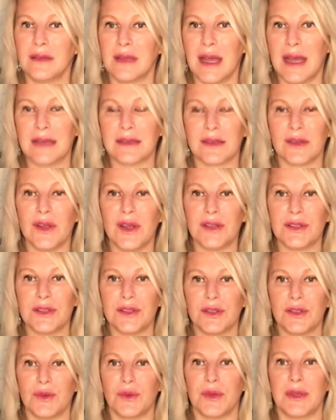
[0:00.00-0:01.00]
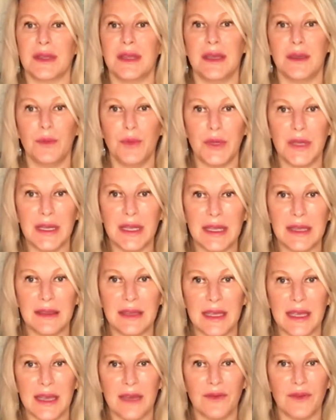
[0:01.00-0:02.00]
has a lot to do with him putting in
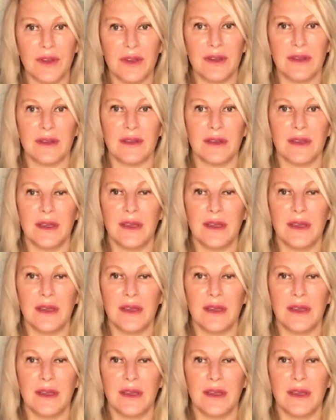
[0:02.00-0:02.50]
the effort,